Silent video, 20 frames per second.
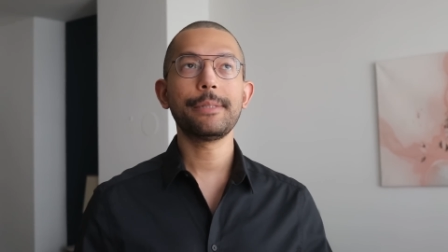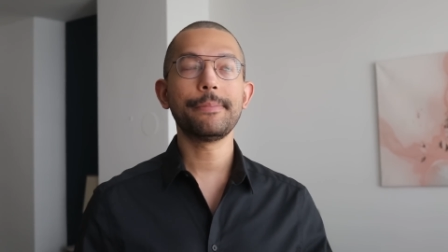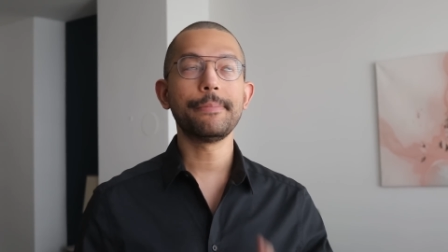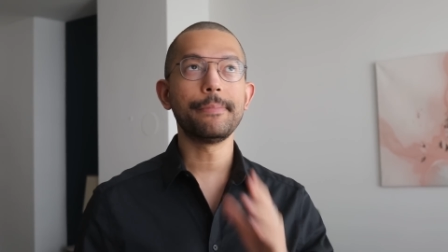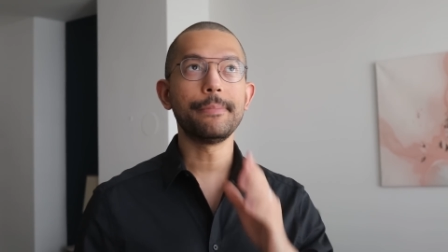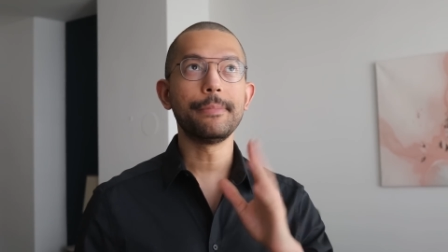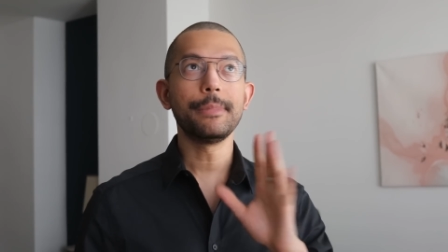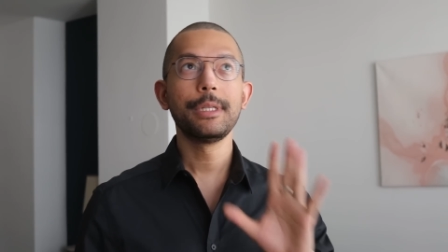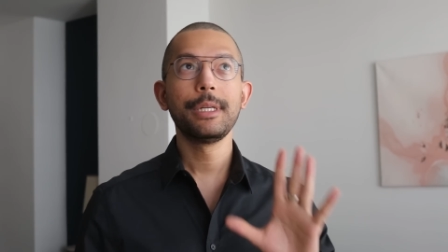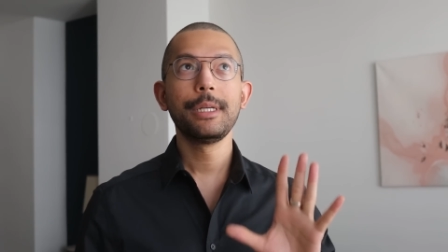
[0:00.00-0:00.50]

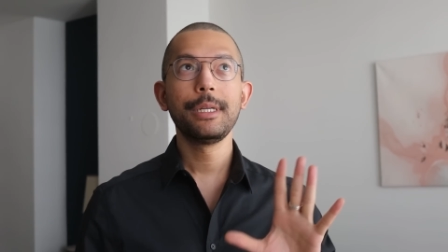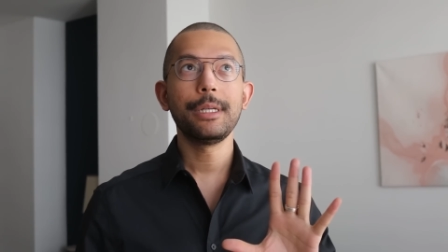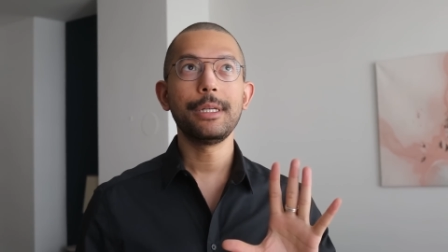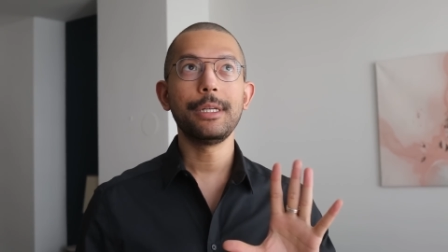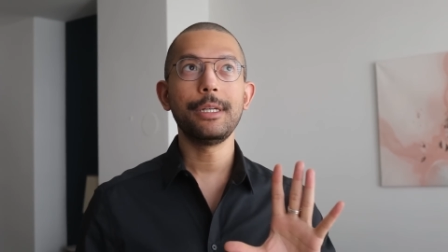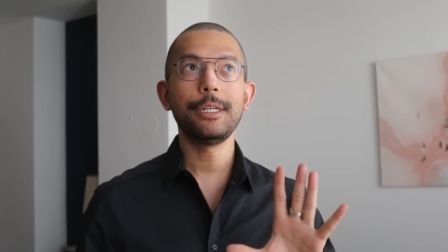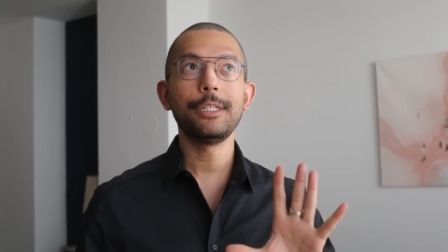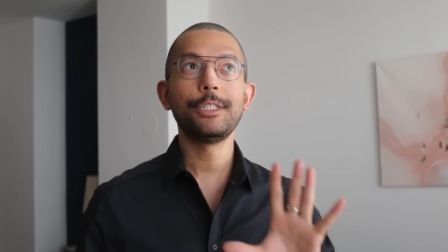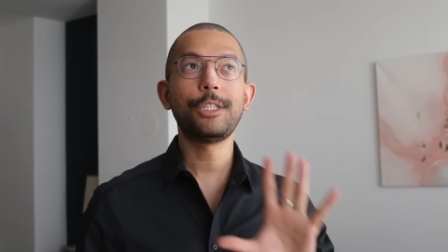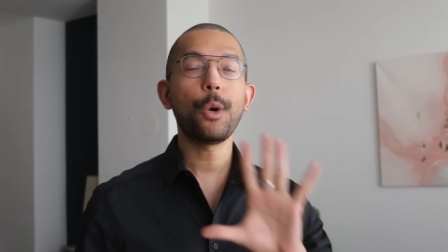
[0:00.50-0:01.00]

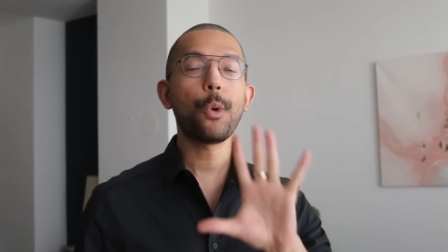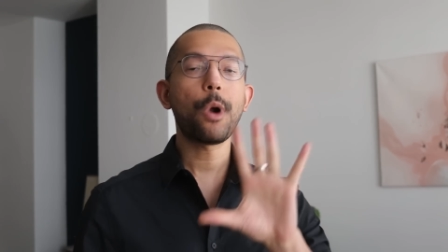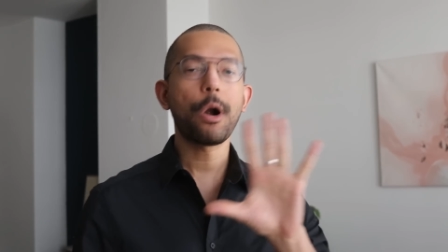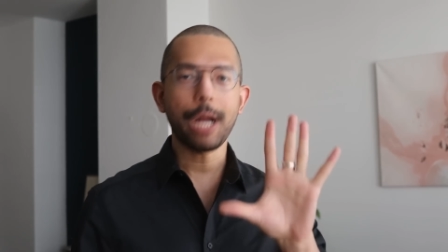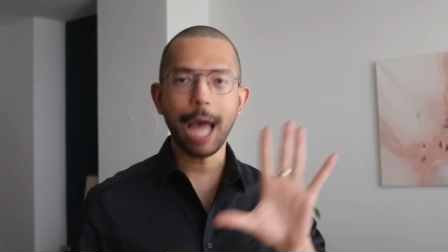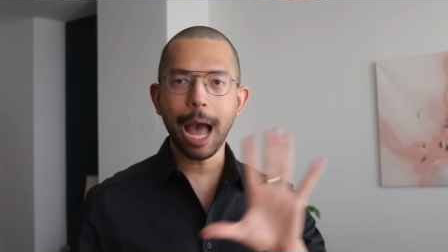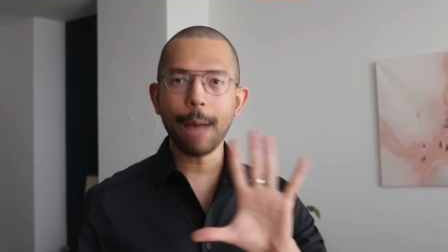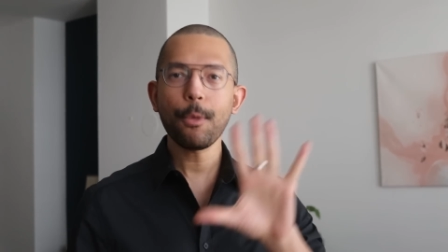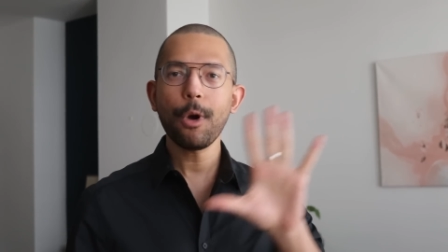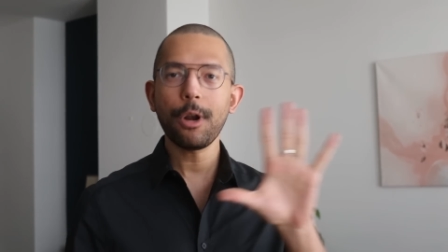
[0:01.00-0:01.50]
don't
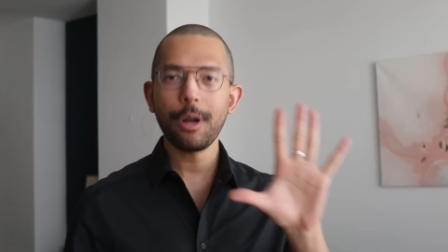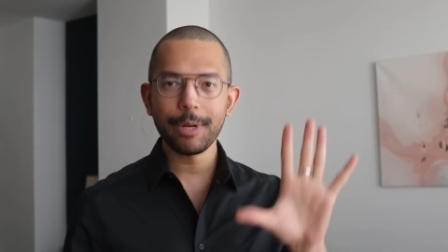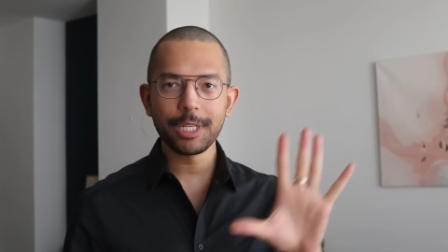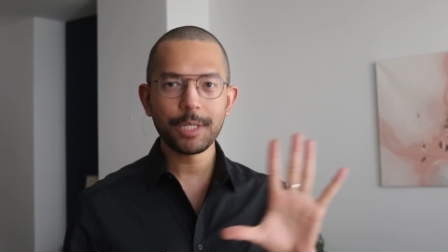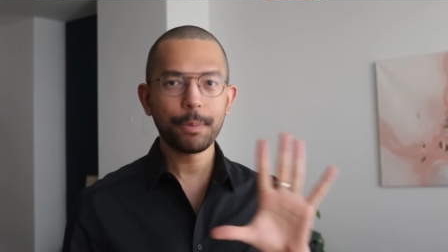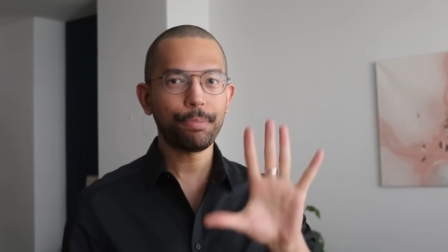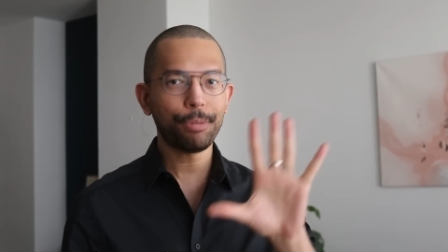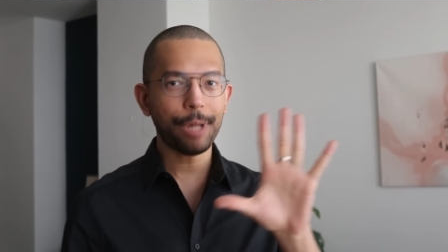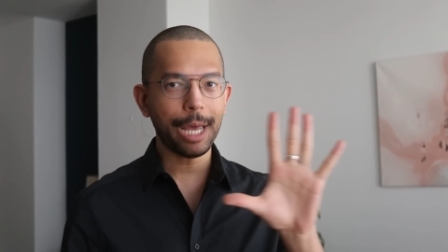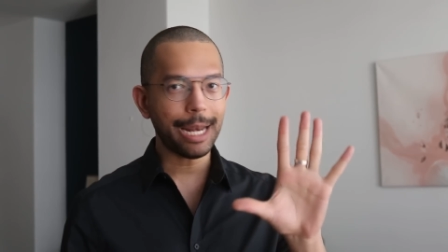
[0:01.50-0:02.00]
worry, I'm going to
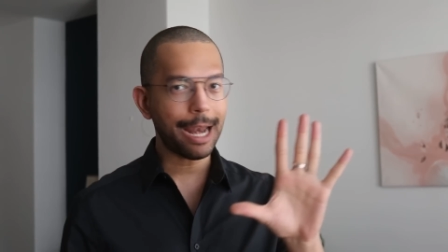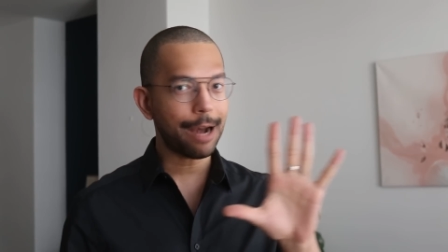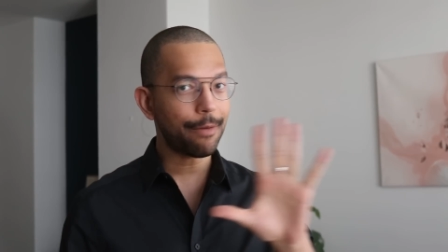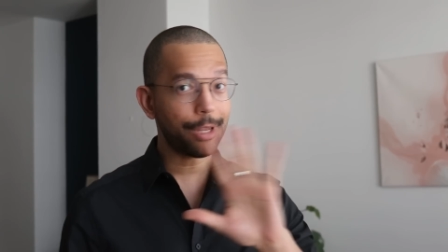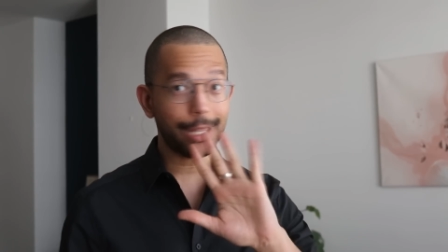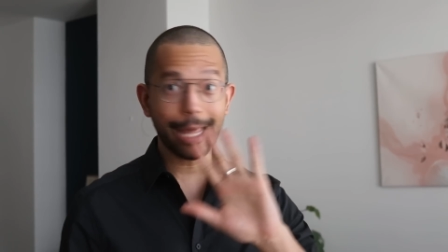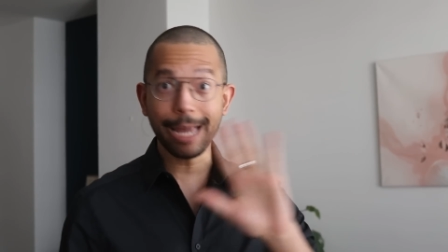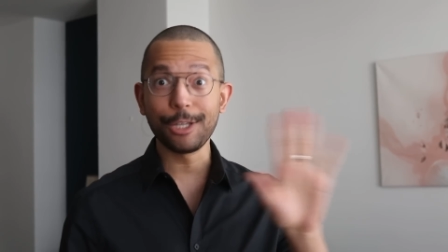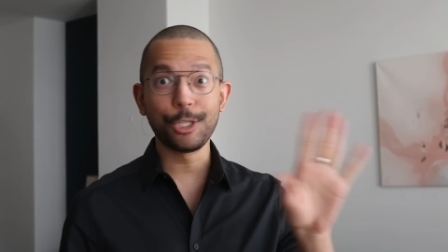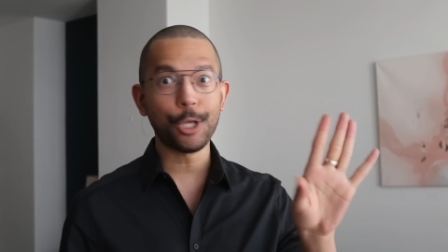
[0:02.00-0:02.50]
explain
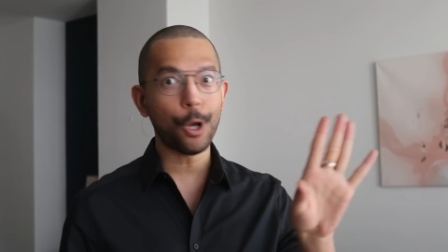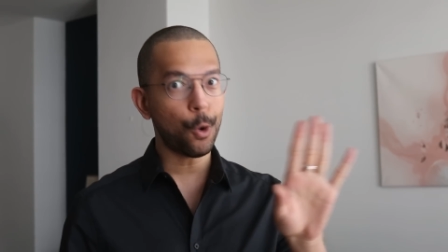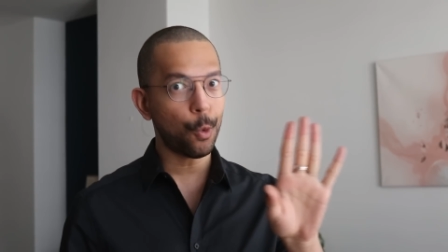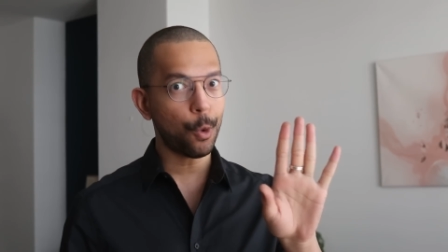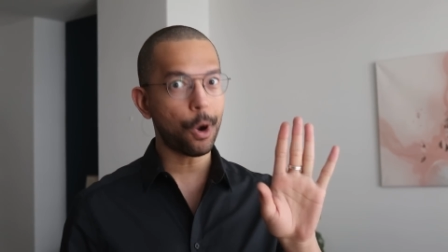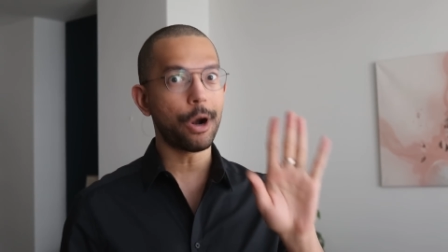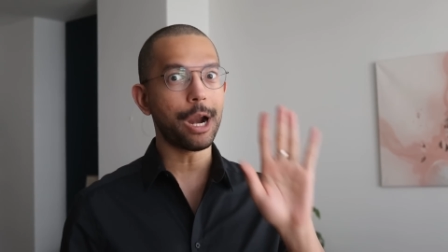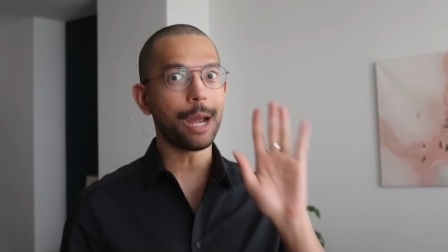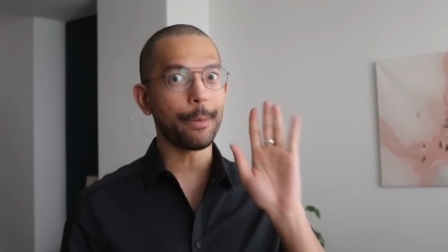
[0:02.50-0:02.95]
everything, like, don't worry,